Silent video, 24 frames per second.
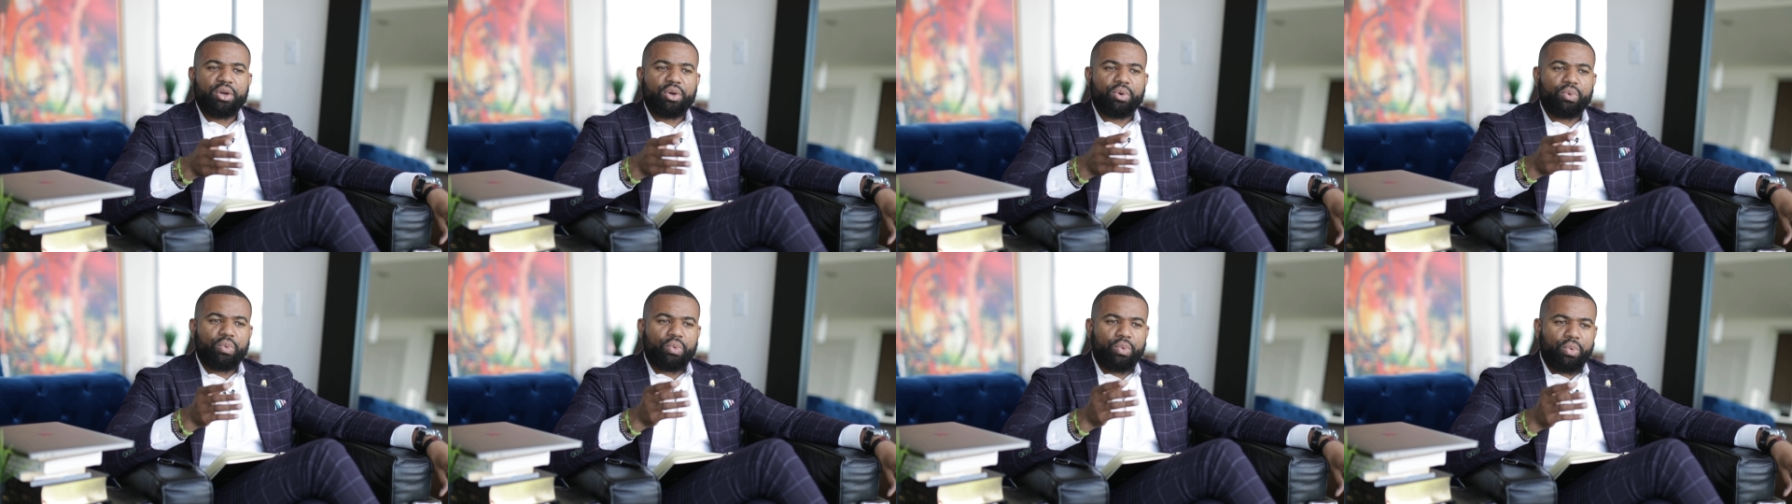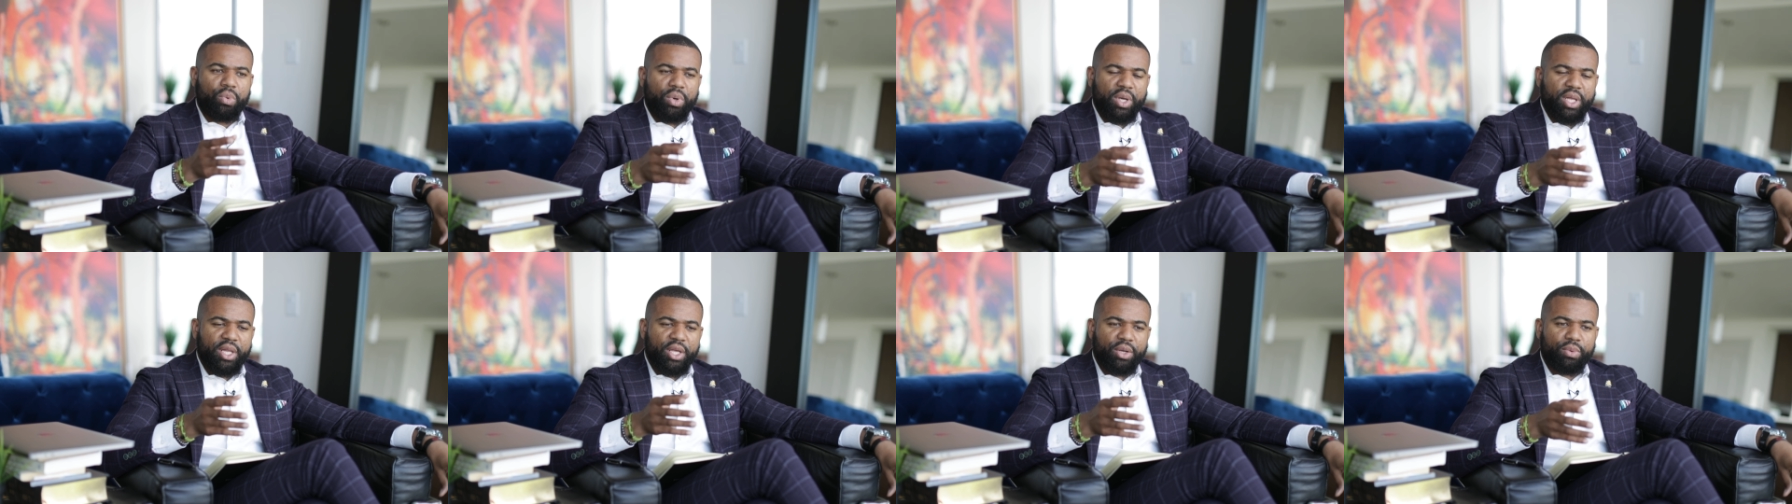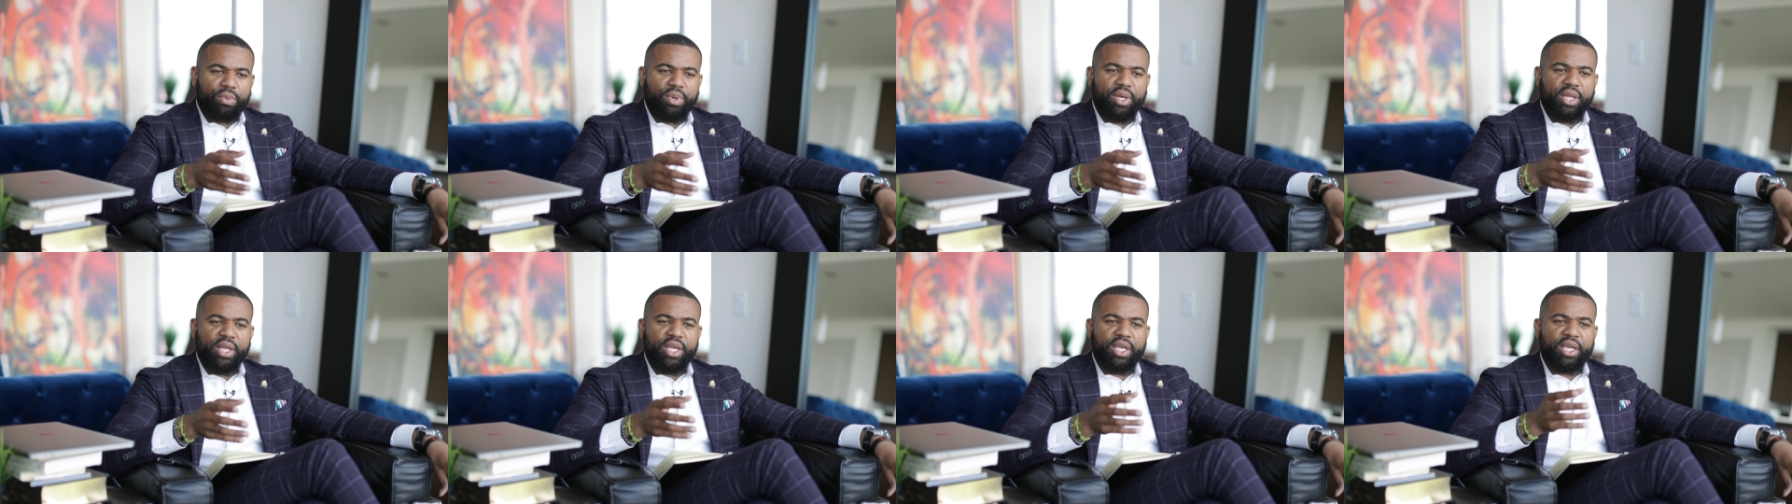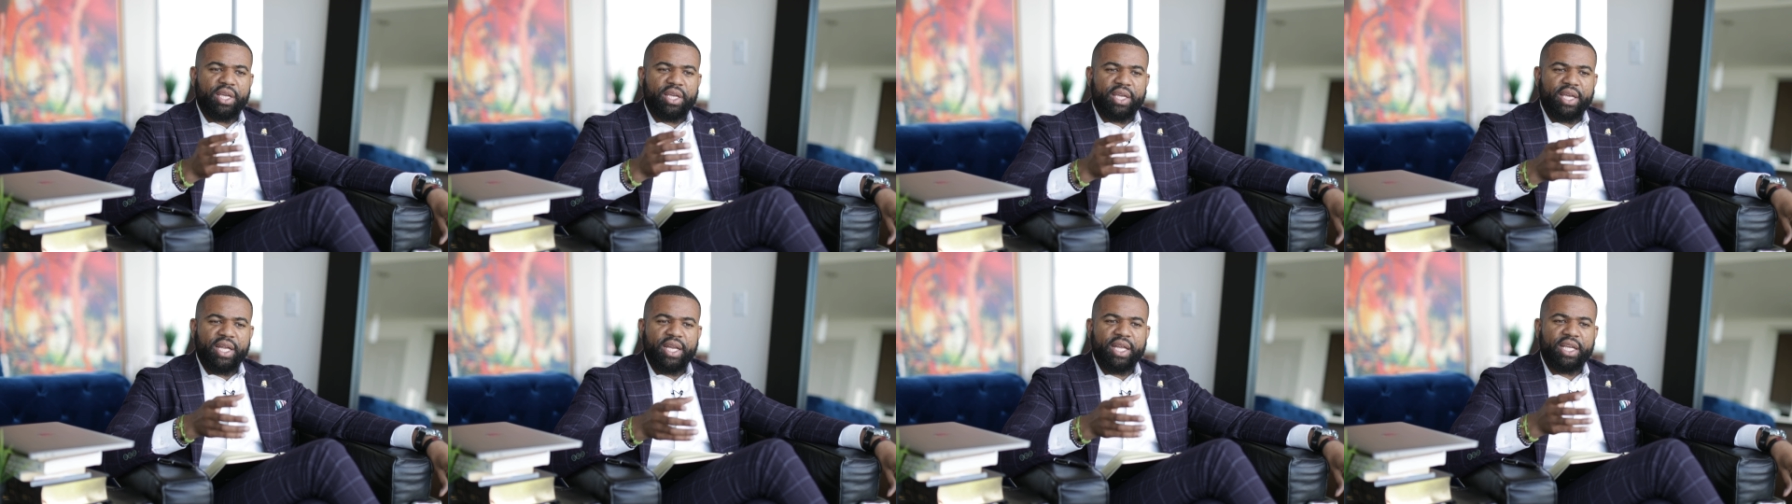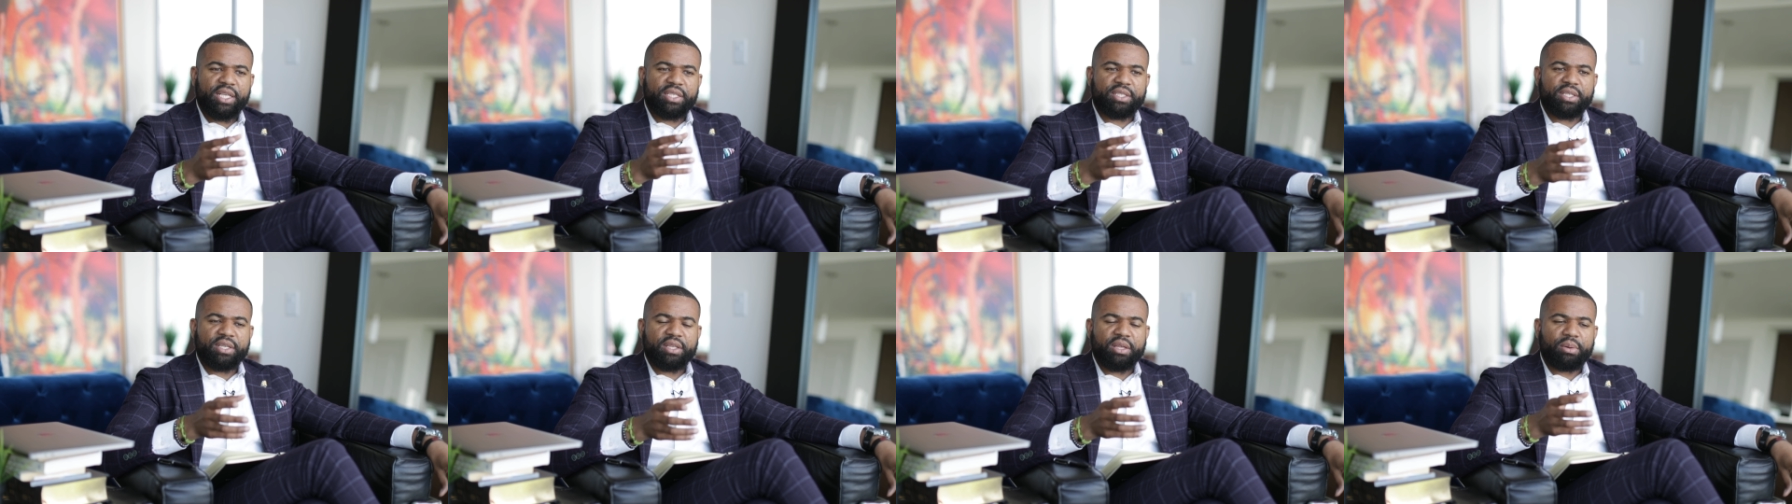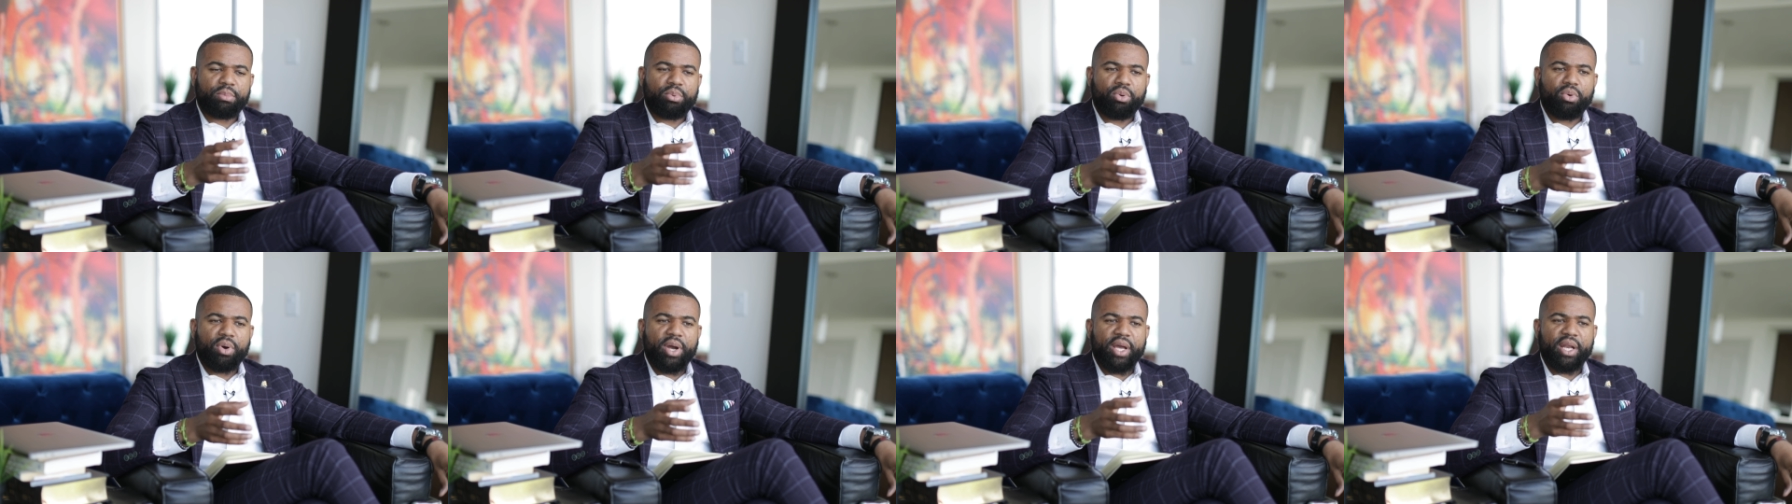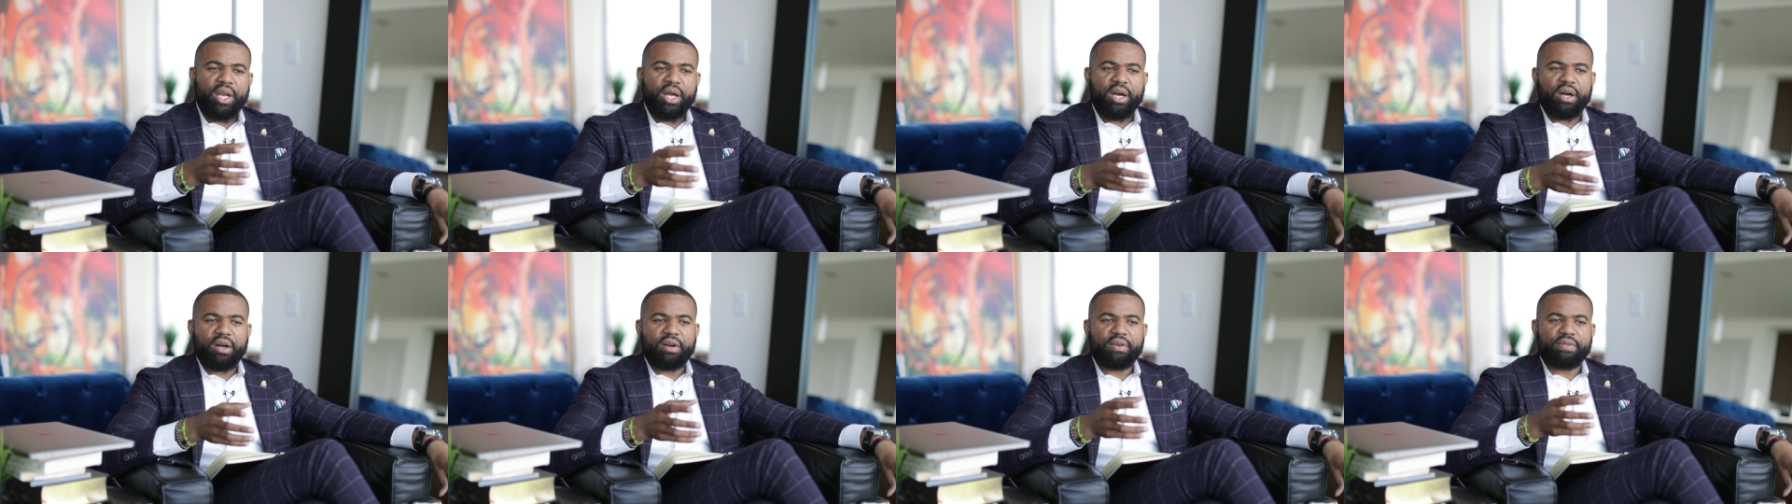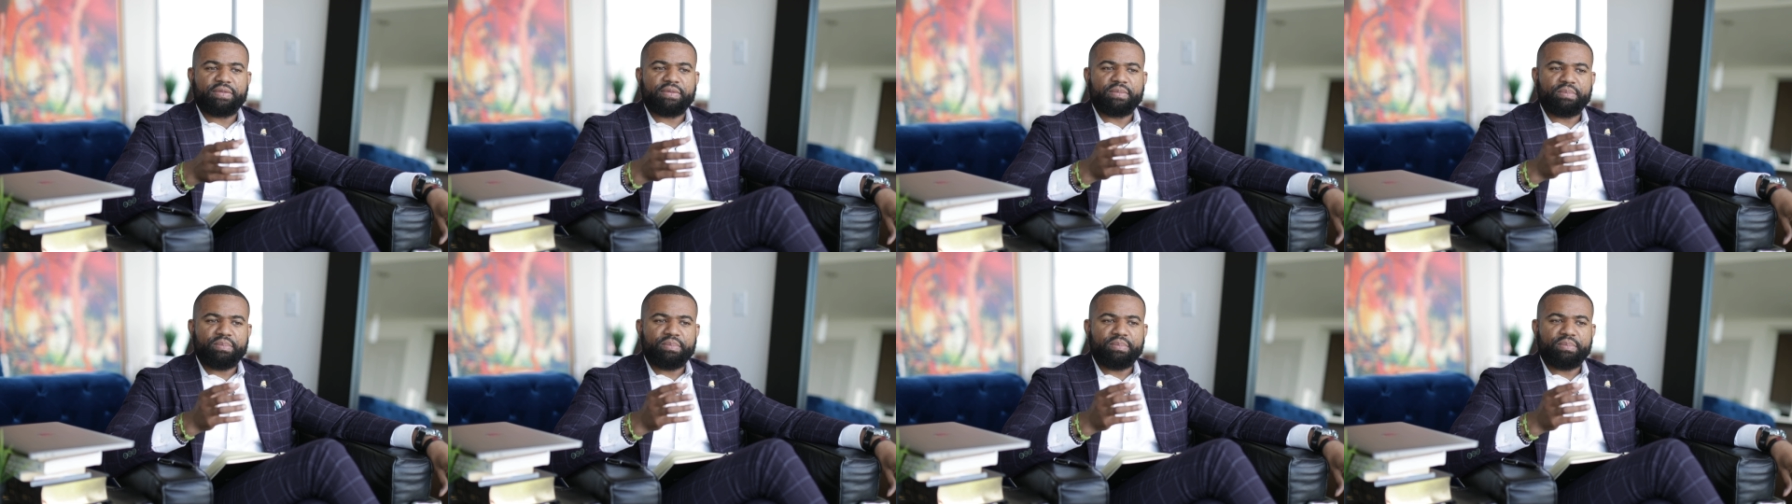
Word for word: really, really getting to the point of